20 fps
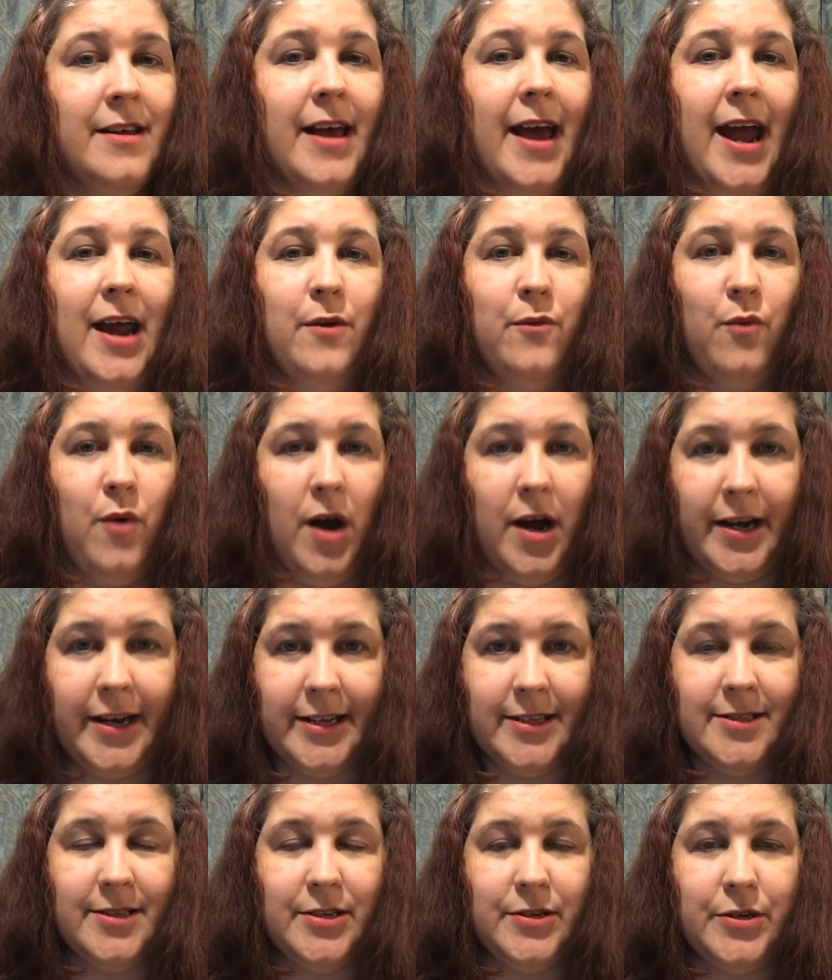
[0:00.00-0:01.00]
and walk
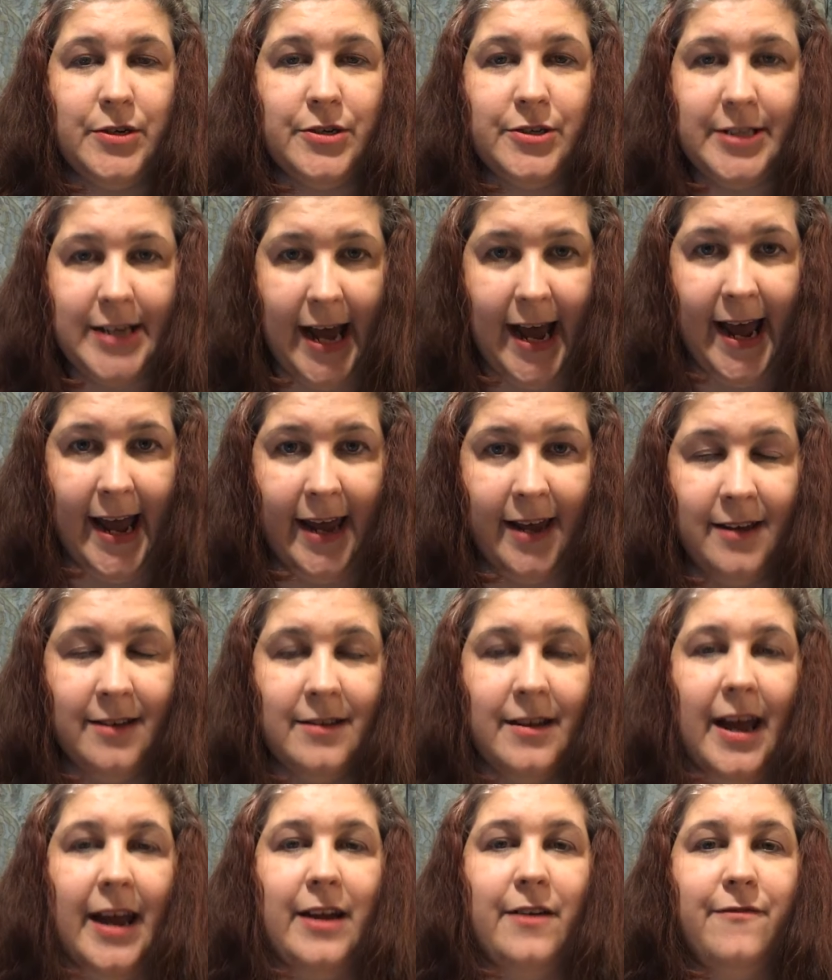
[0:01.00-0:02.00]
into your day
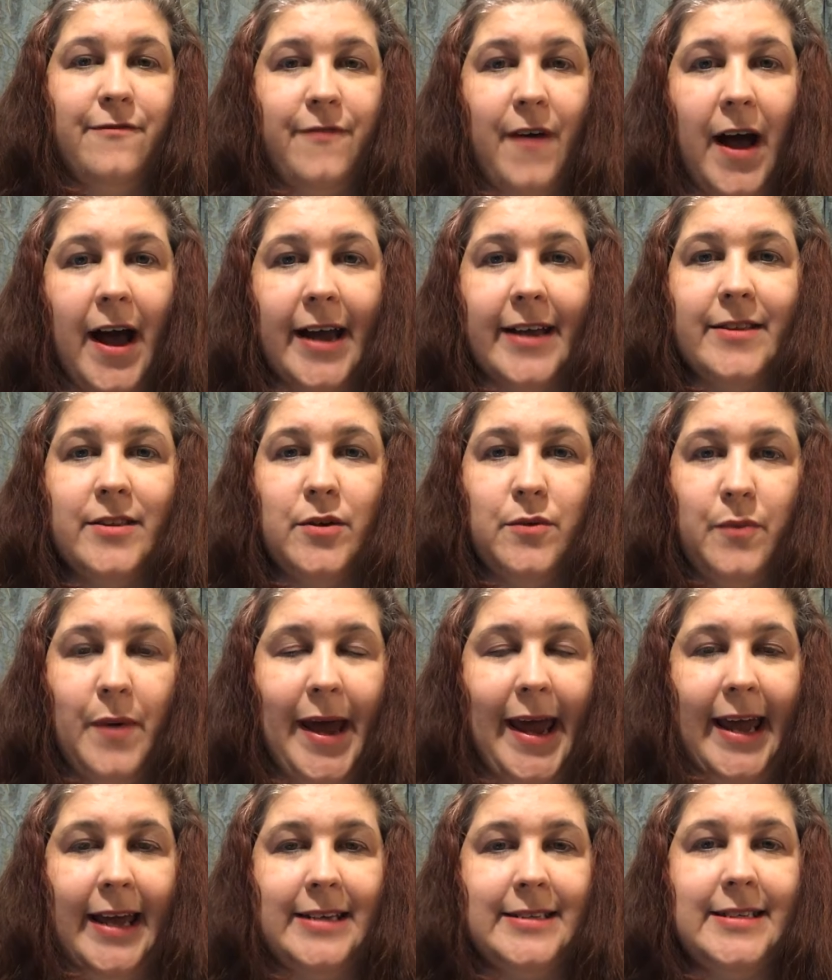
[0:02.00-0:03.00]
and find the
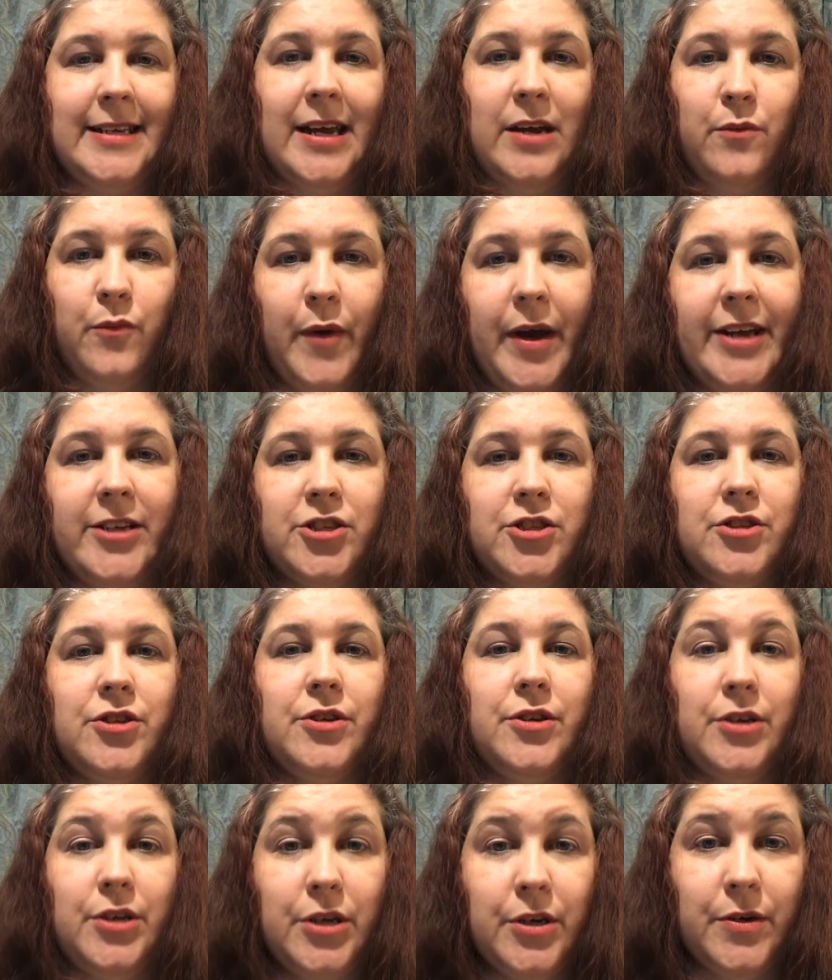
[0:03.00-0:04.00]
ways in which
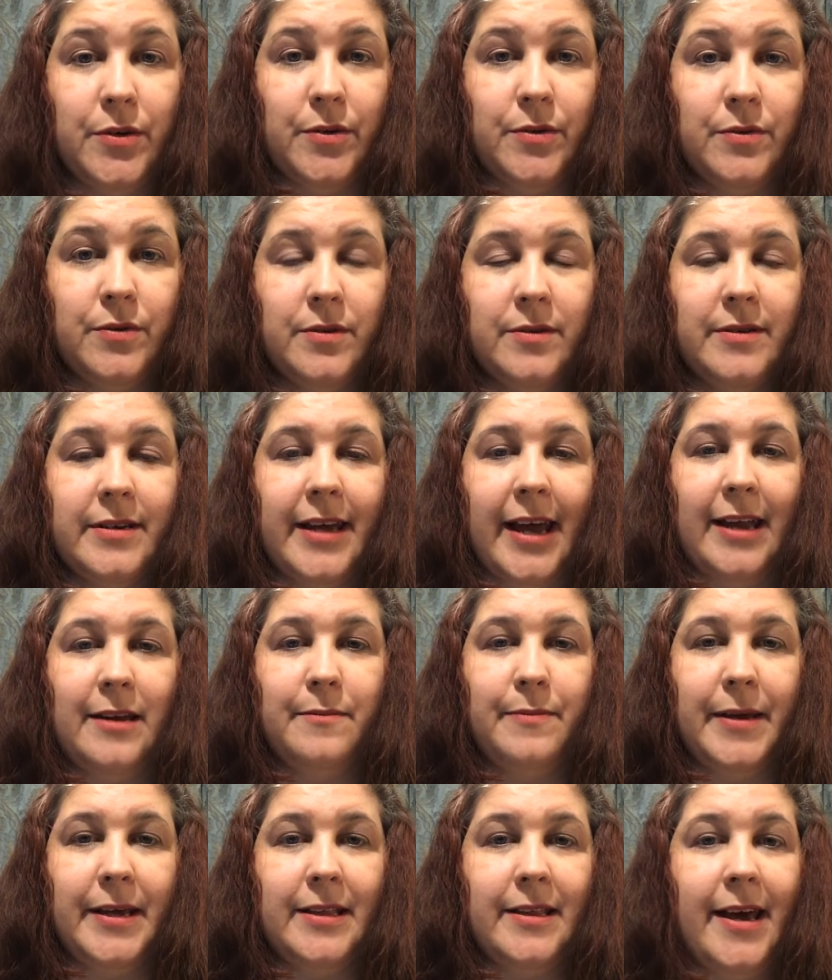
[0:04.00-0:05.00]
you can
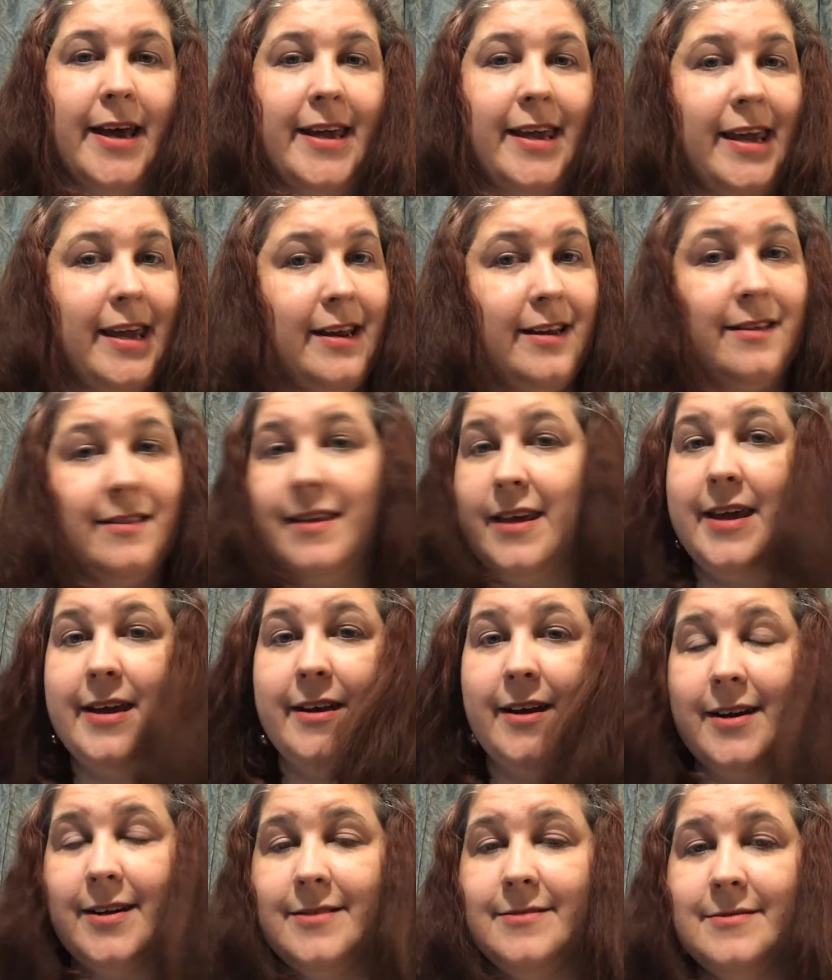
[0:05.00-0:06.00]
be like Edith
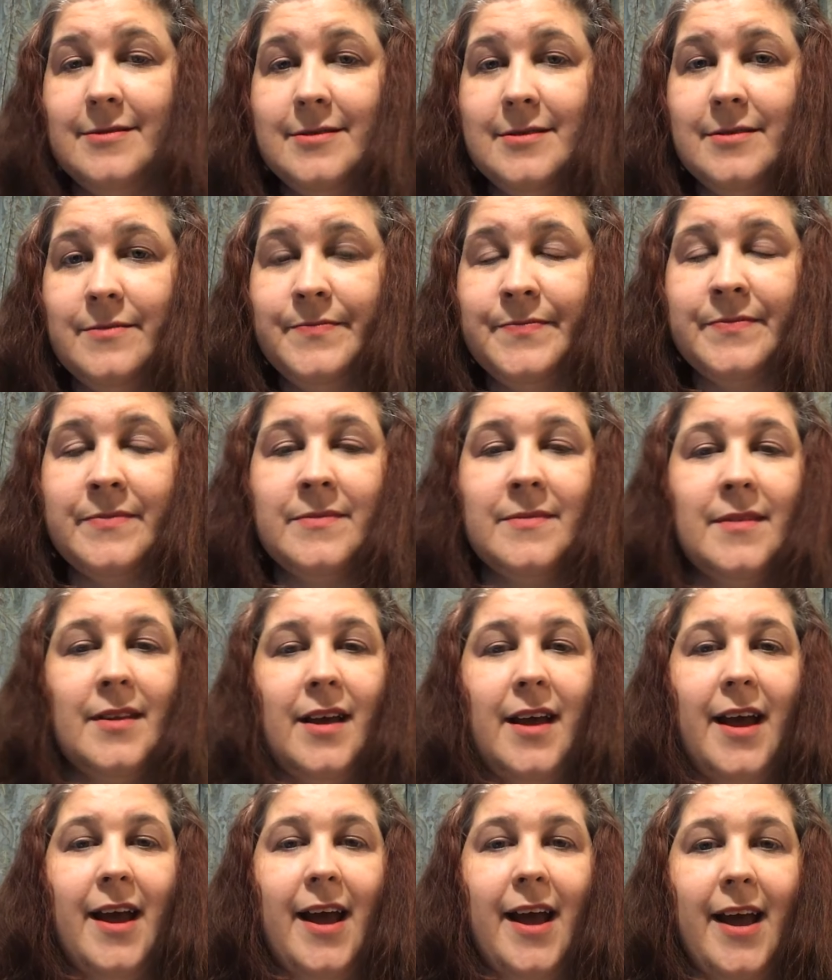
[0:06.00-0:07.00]
Eager.
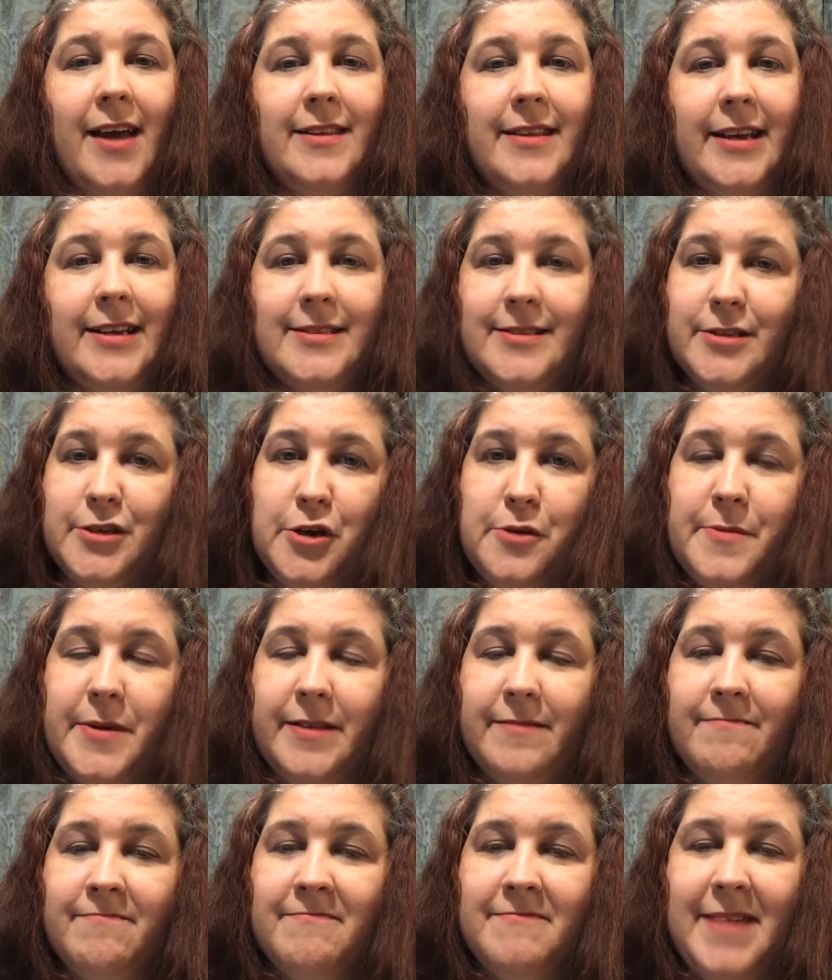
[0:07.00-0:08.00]
And ladies and
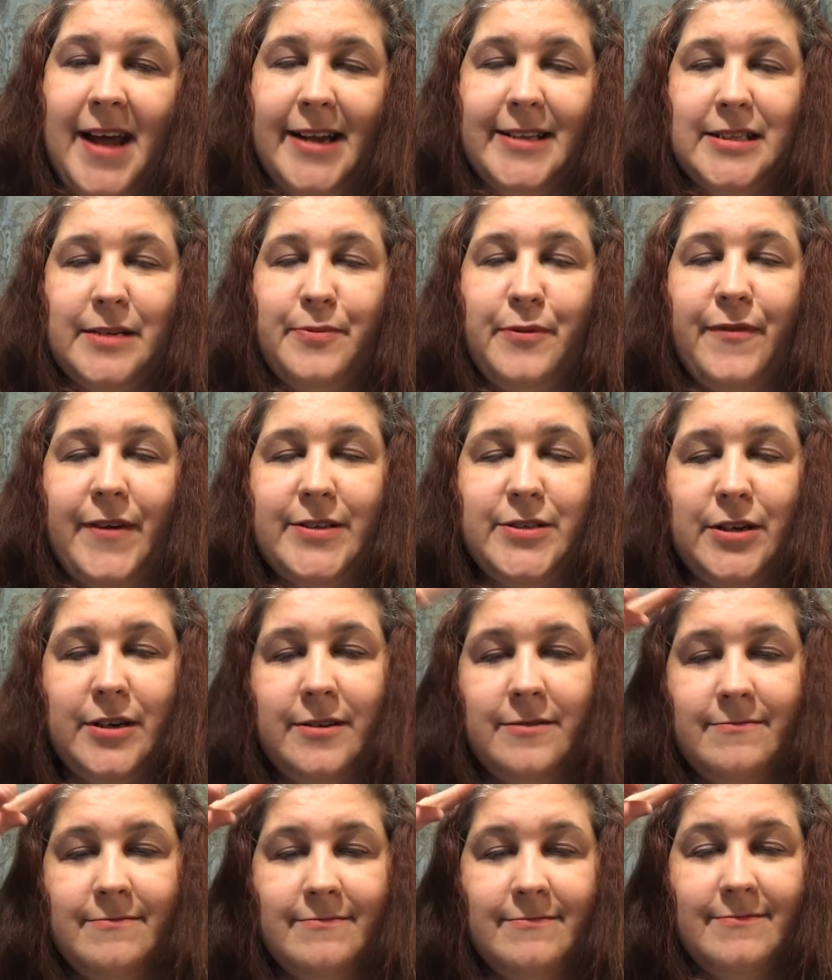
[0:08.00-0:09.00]
gentlemen, that is the
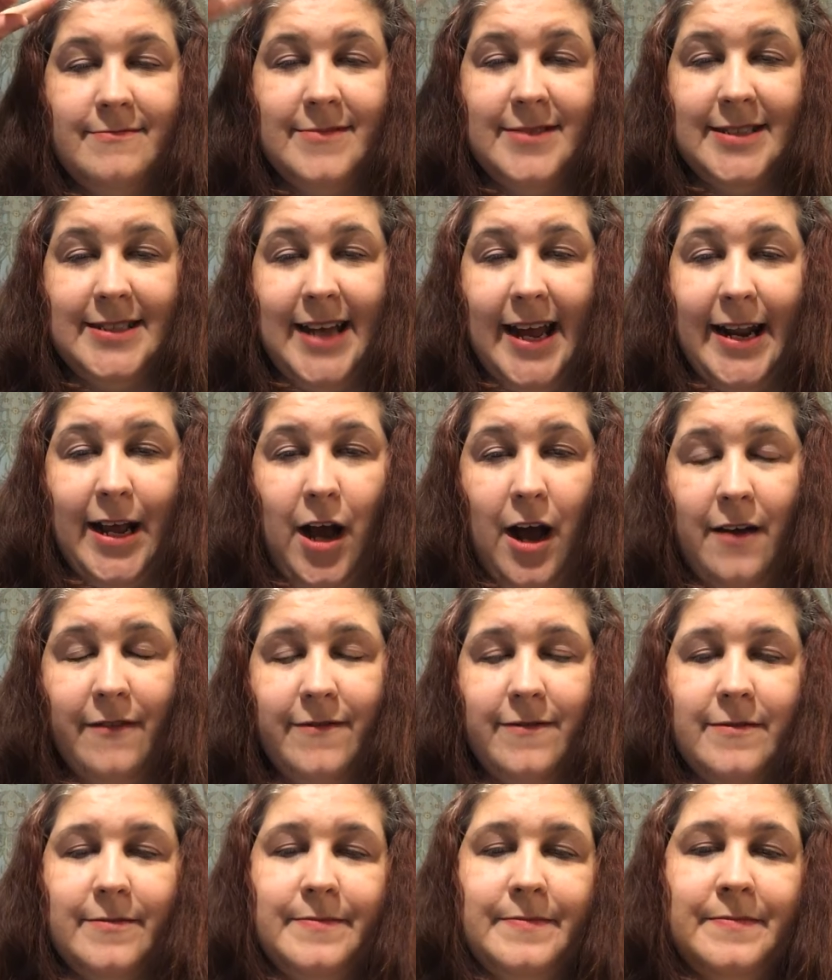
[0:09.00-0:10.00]
Professor signing off.